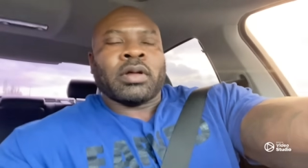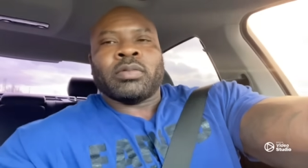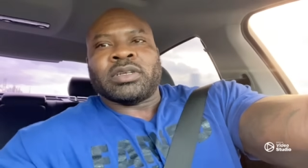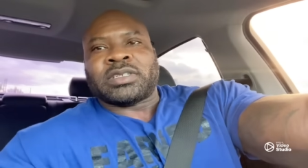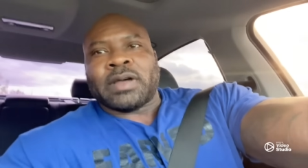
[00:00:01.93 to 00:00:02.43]

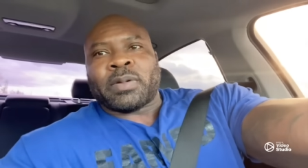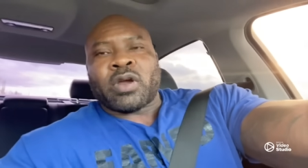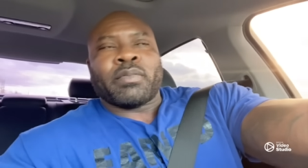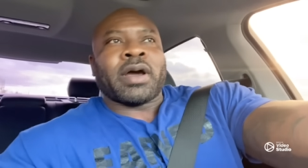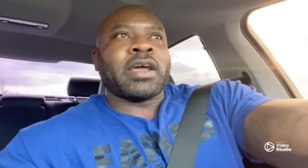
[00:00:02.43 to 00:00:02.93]
What's up,
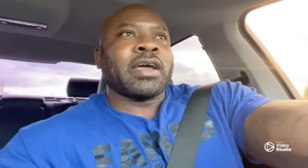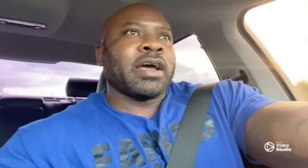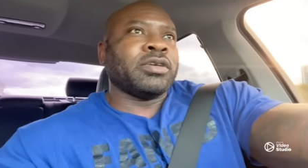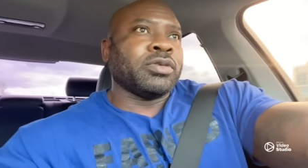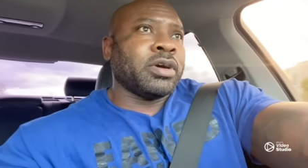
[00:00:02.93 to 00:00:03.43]
everybody? How
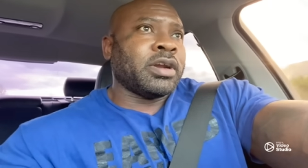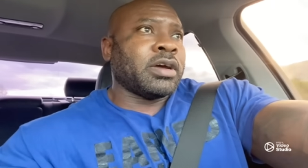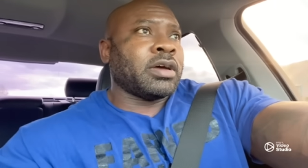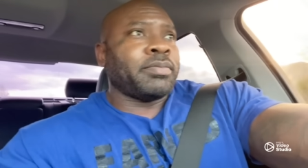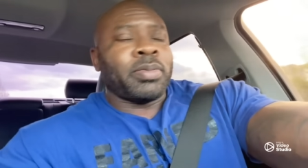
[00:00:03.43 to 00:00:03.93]
y'all doing
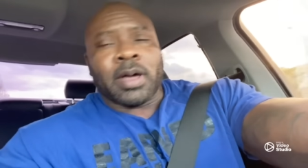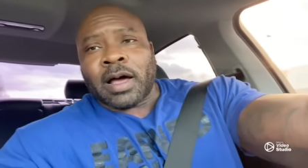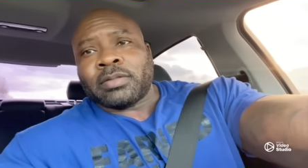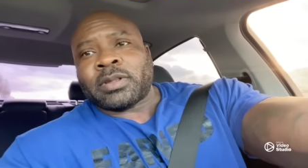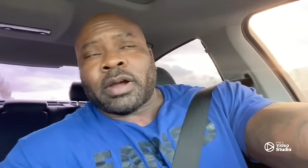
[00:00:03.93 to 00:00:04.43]
um,
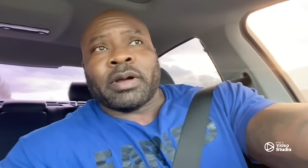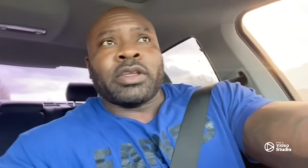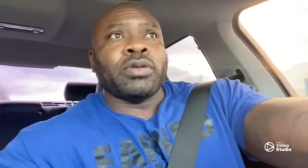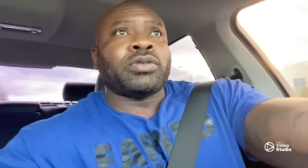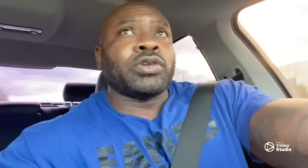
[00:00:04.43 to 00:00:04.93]
out there in
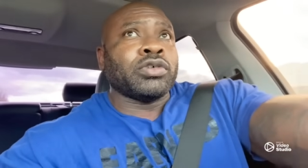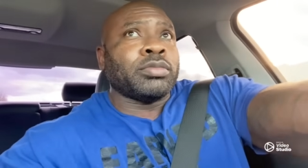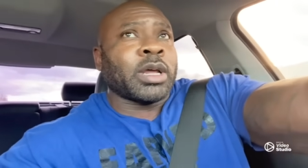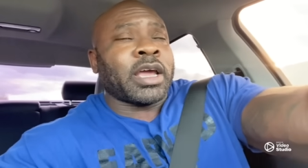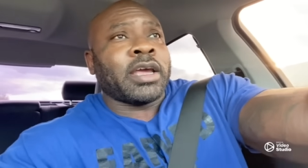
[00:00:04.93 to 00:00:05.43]

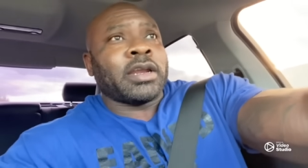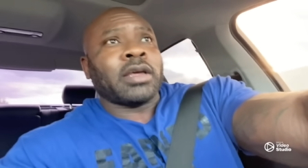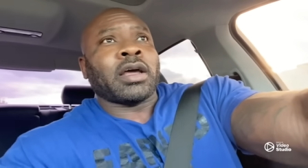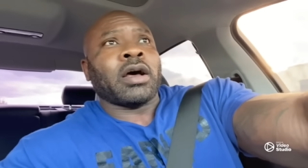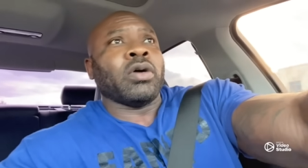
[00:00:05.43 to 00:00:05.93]
YouTube land?
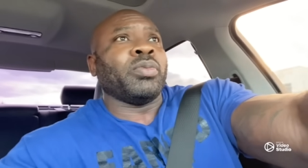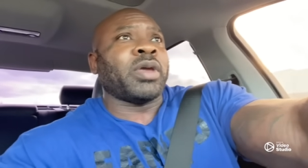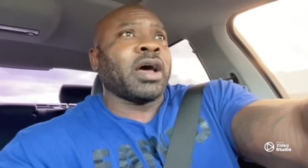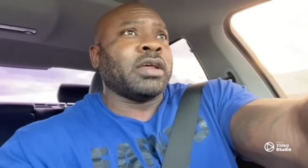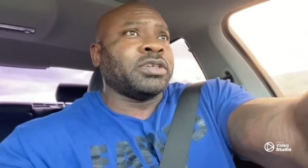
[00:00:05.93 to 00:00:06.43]
I hope
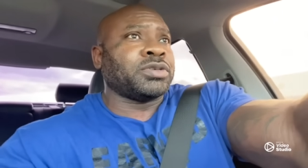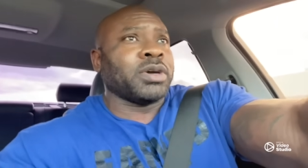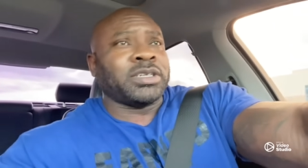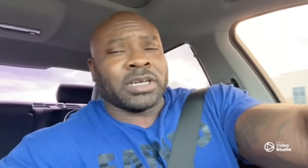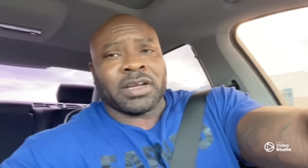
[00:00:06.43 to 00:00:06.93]
y'all
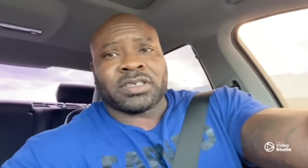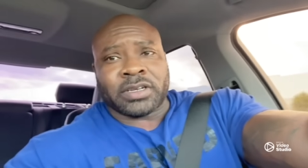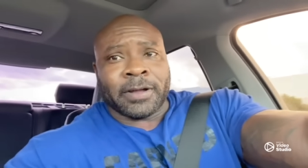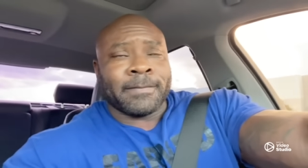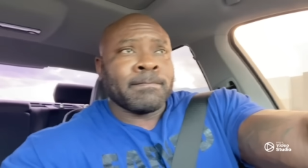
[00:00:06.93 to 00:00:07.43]
enjoyed
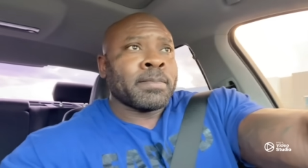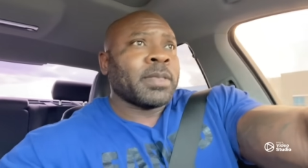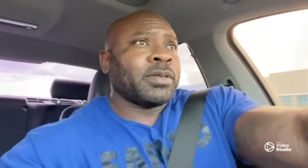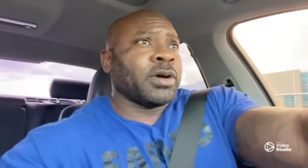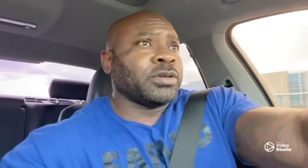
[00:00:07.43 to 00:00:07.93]
yourself.
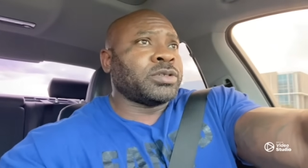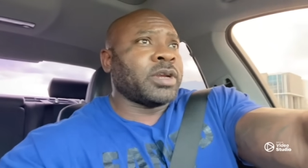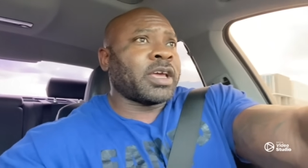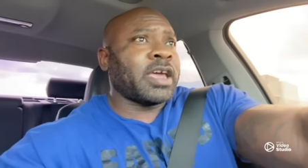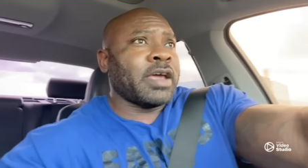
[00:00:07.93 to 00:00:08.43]
Those of you
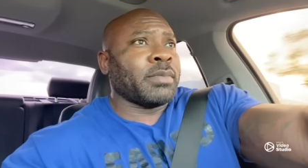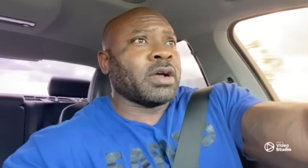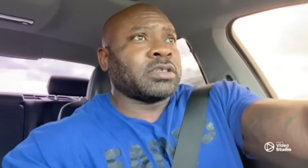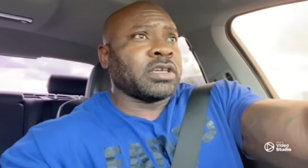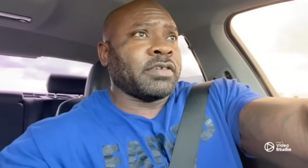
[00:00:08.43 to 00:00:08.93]
that came
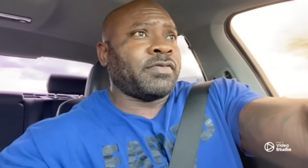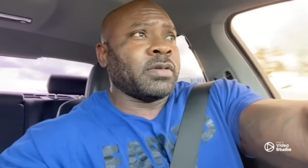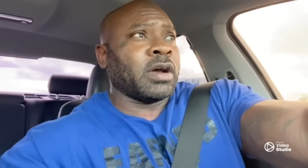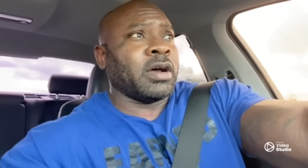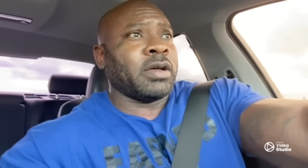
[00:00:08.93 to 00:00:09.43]
out to the
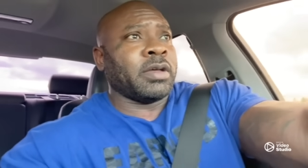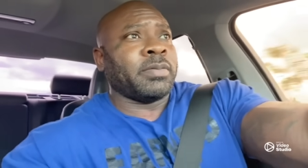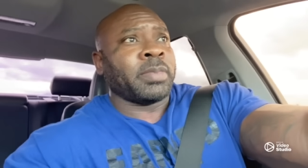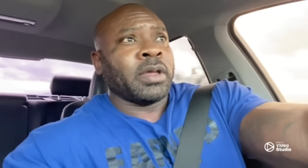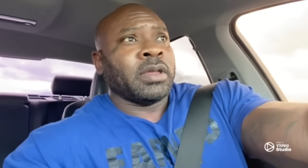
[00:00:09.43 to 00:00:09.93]

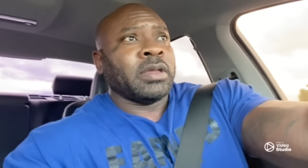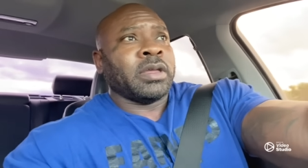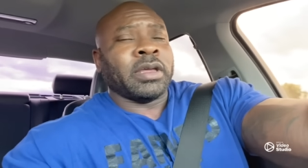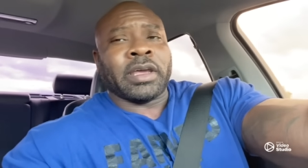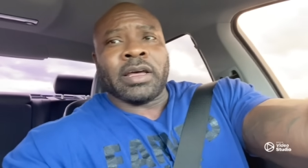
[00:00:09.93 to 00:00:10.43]

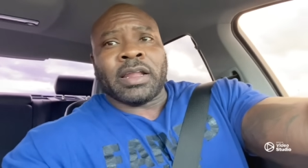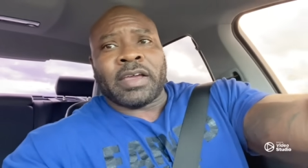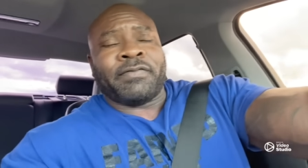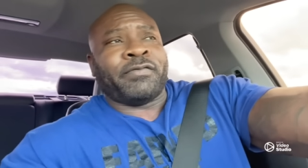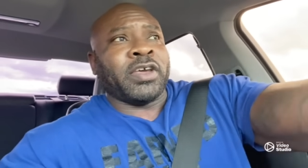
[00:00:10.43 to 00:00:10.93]
um,
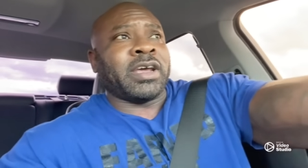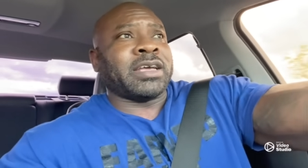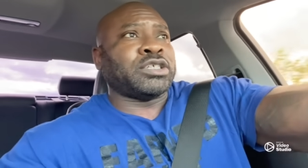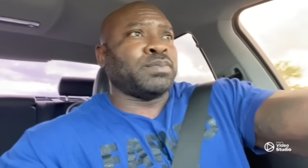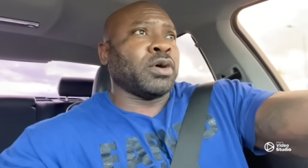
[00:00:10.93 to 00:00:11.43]
LA Fit
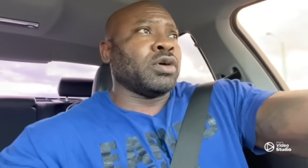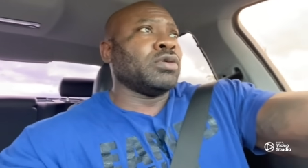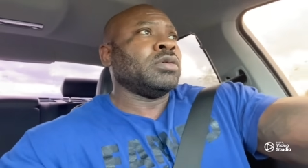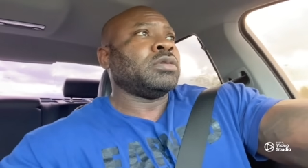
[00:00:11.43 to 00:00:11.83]
Expo,